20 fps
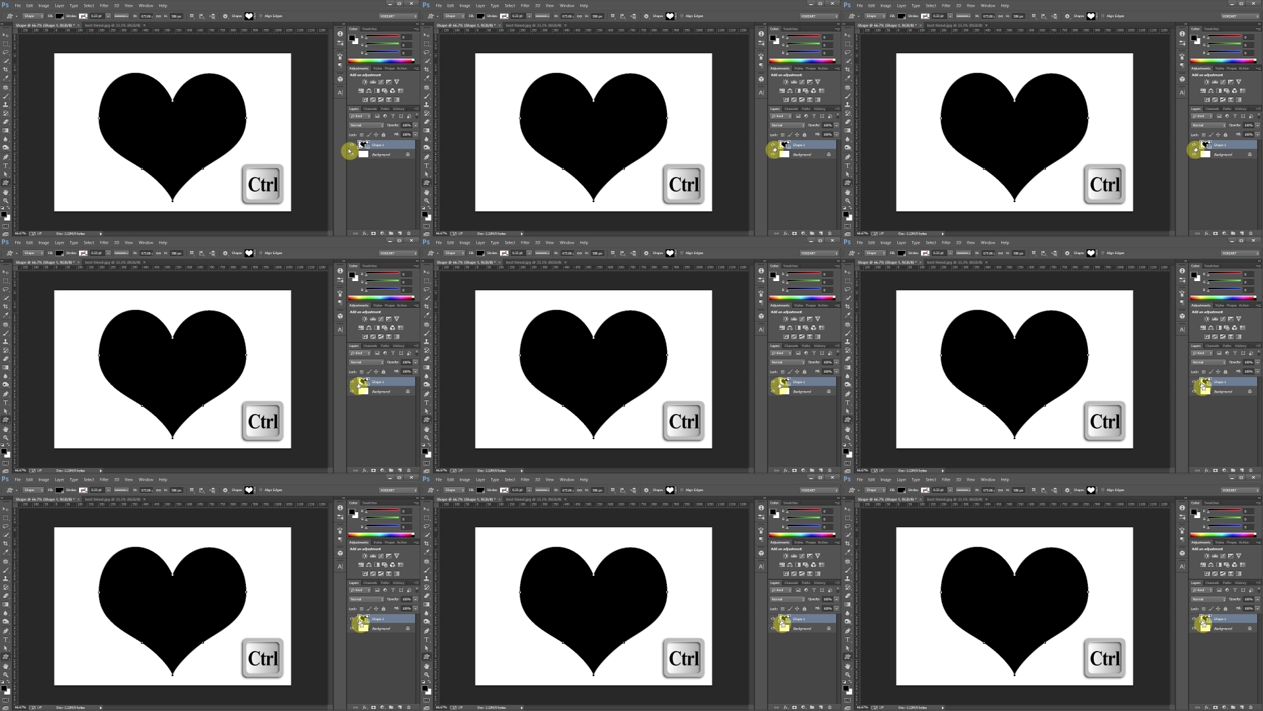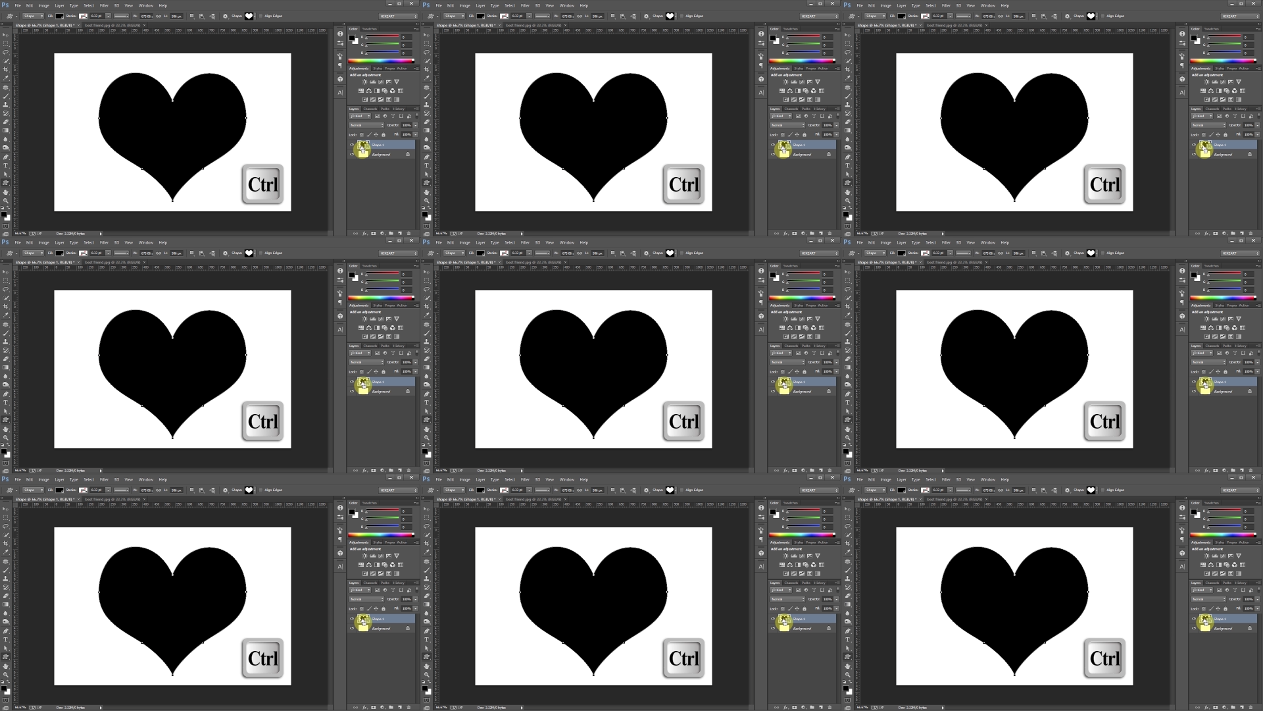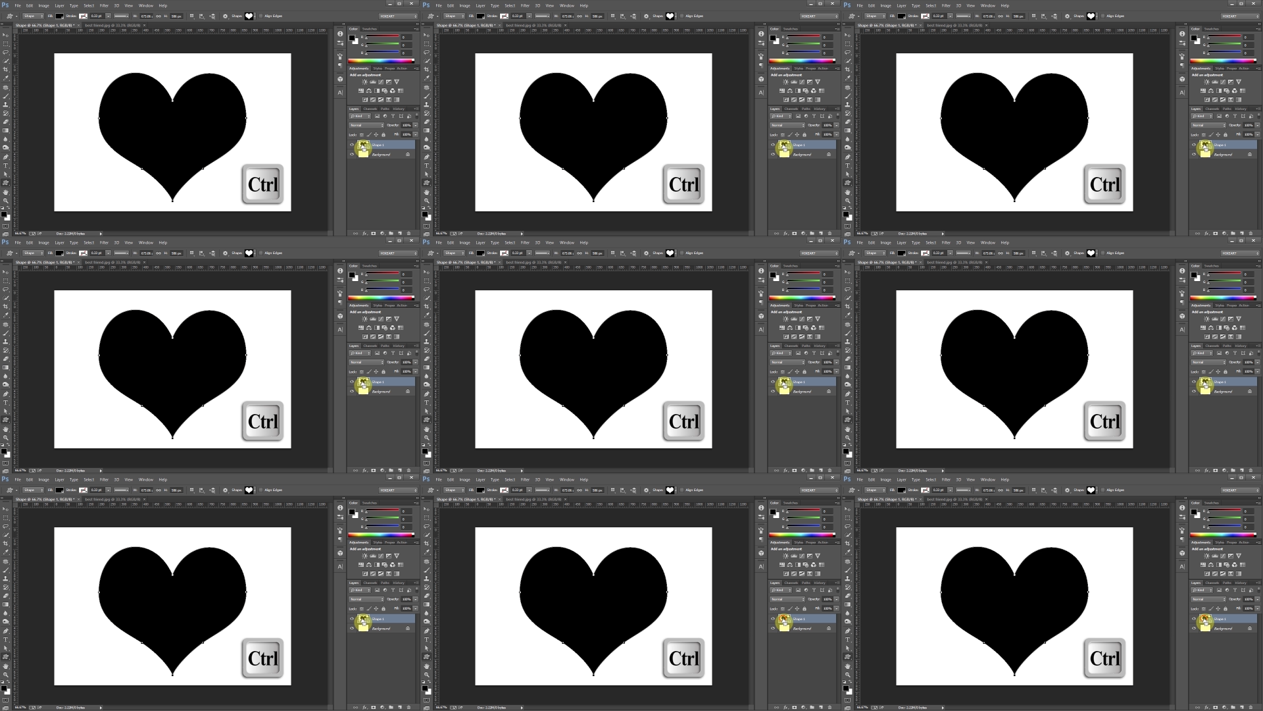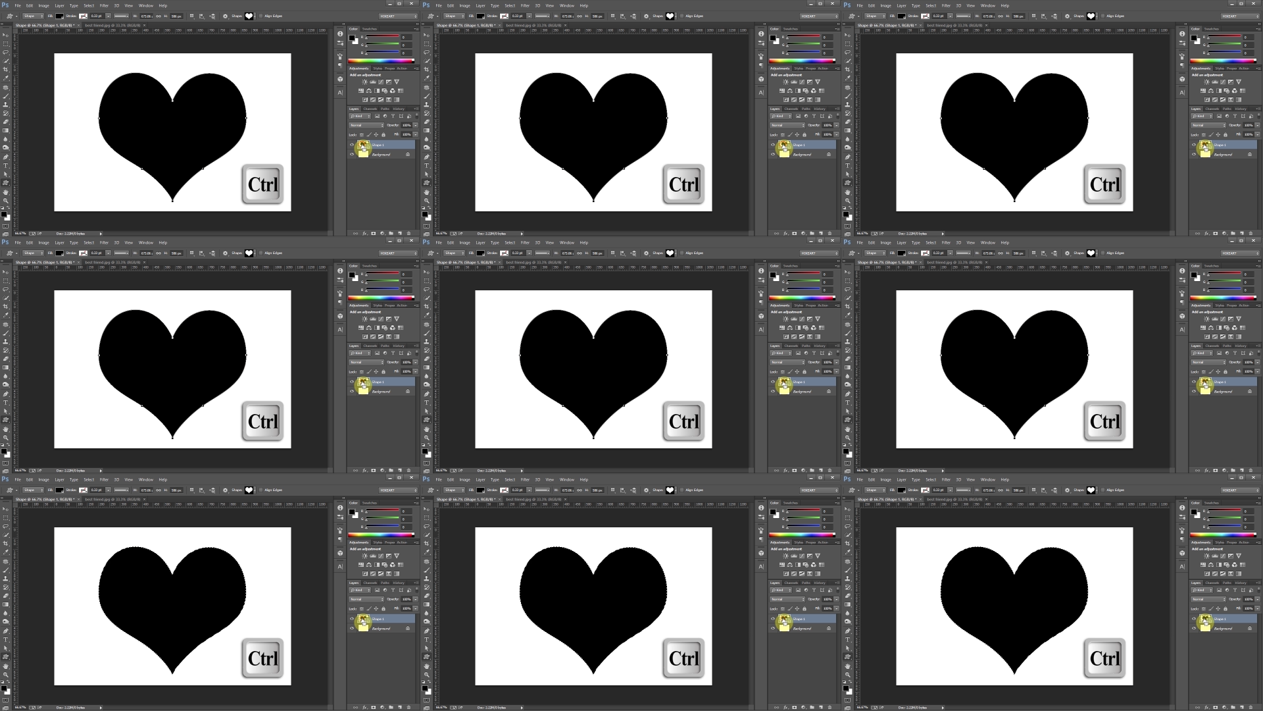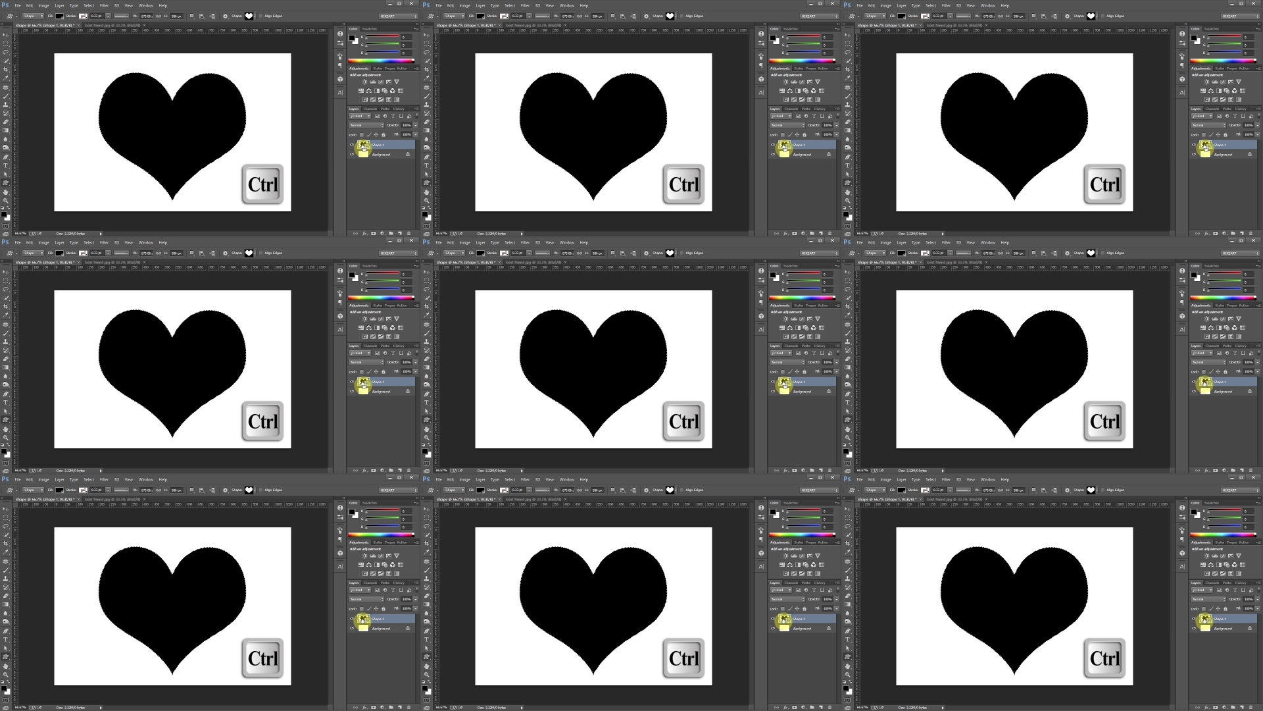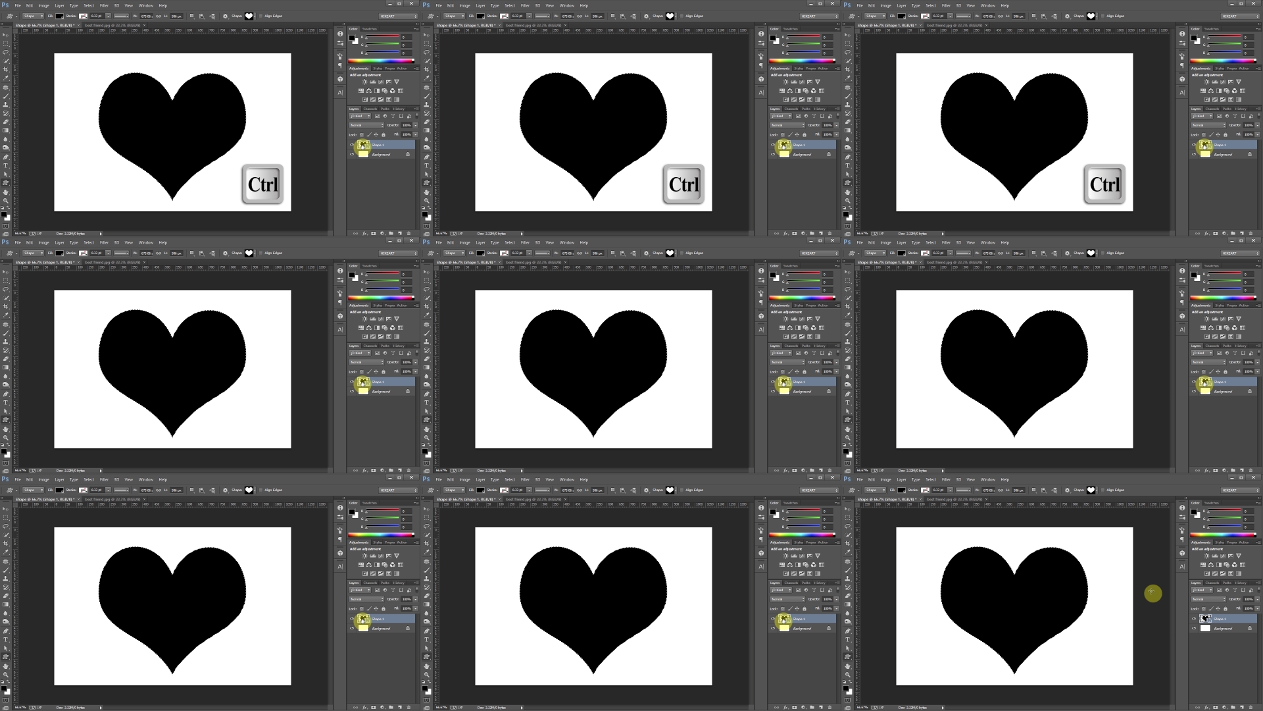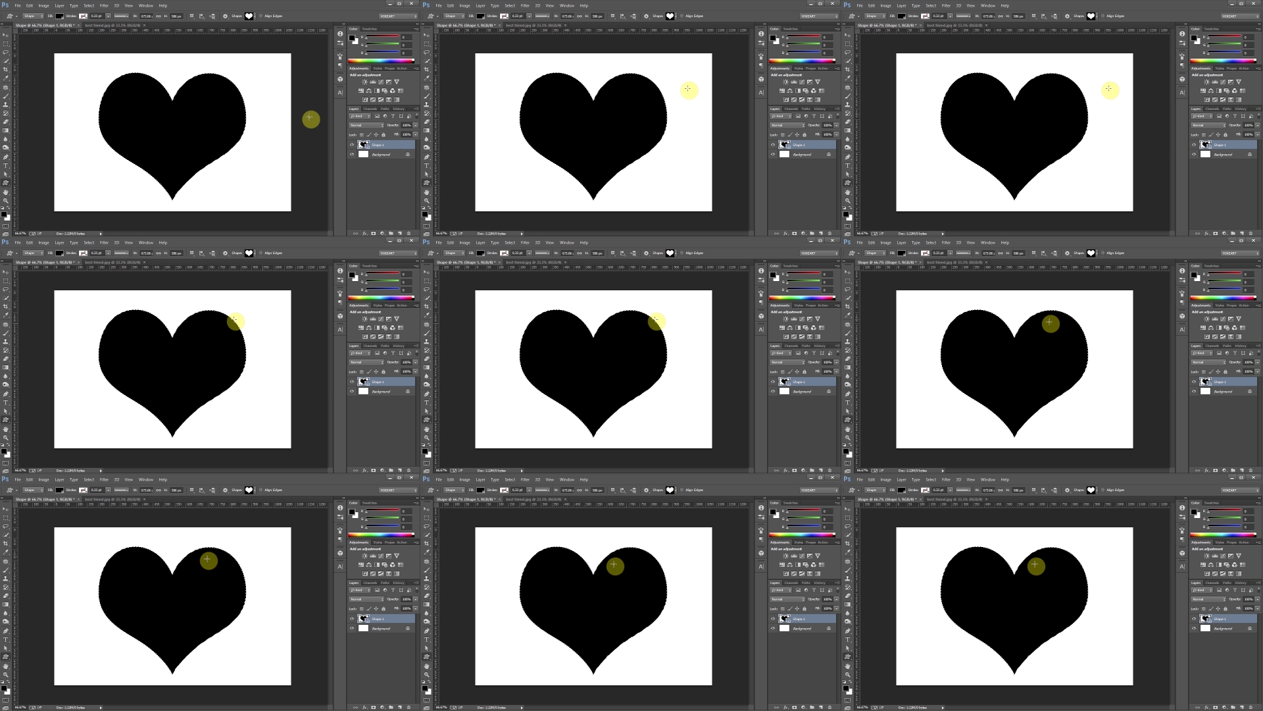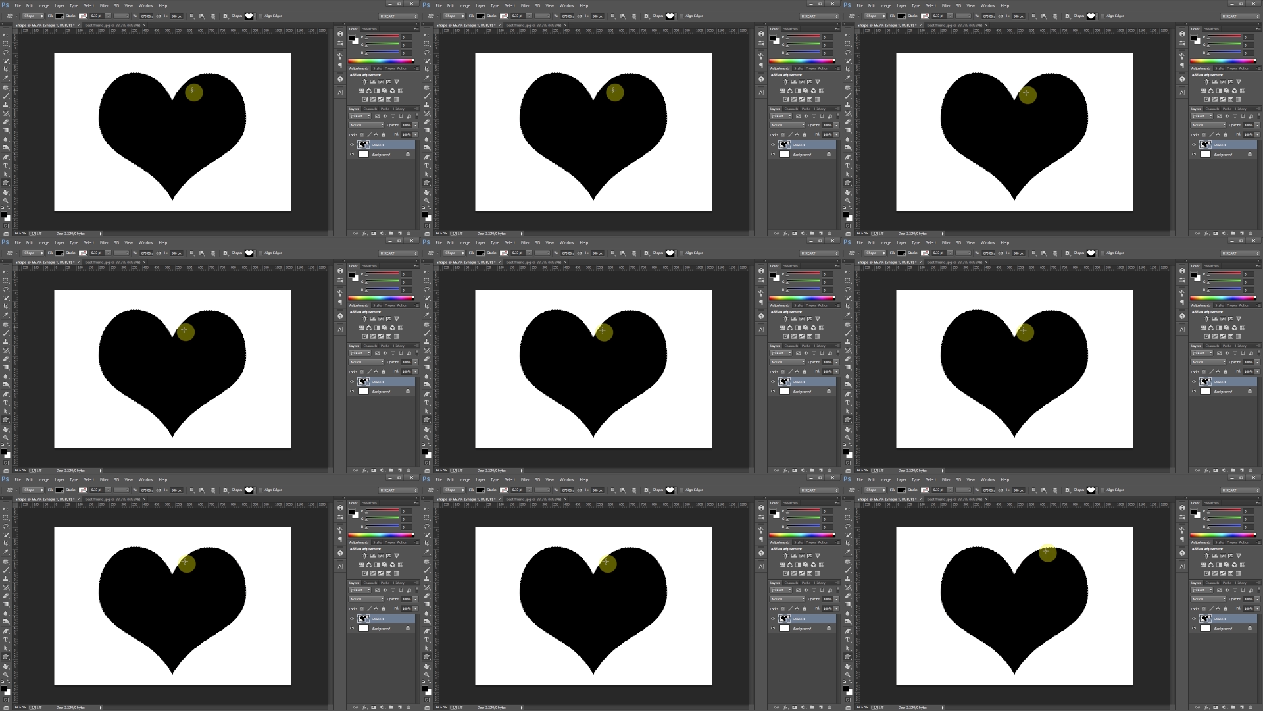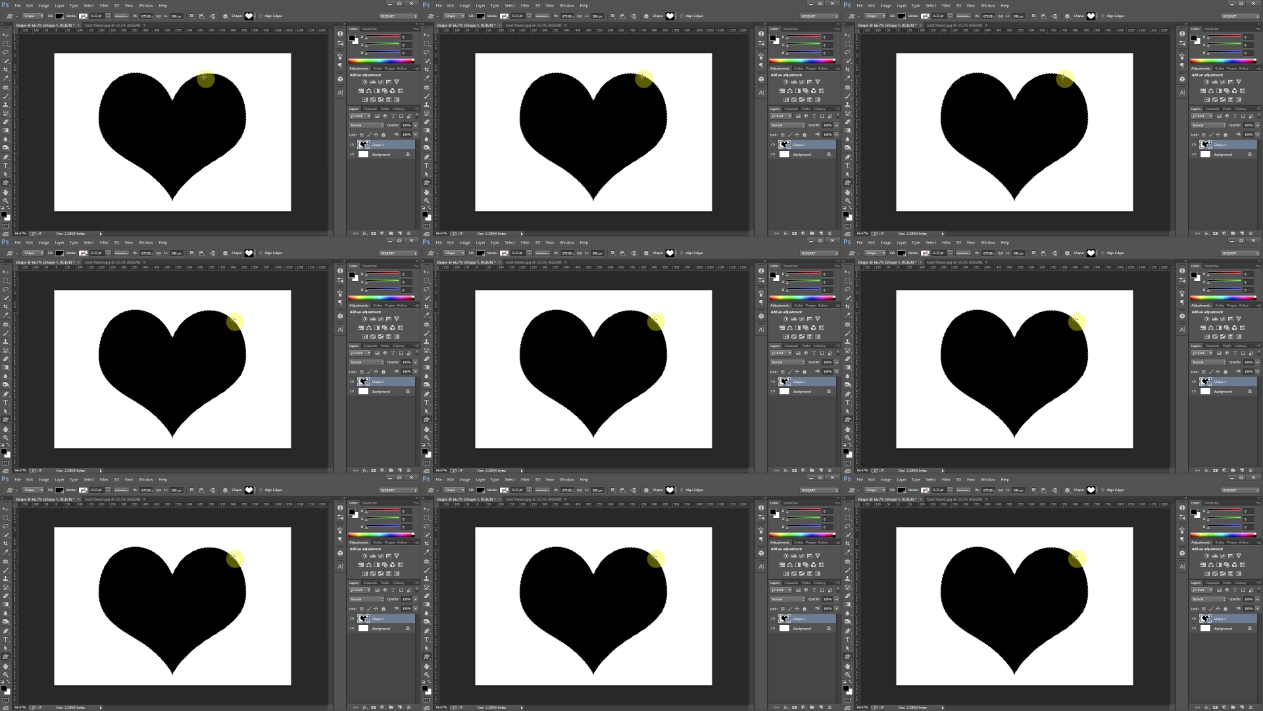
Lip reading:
Nobody's mouth can be seen.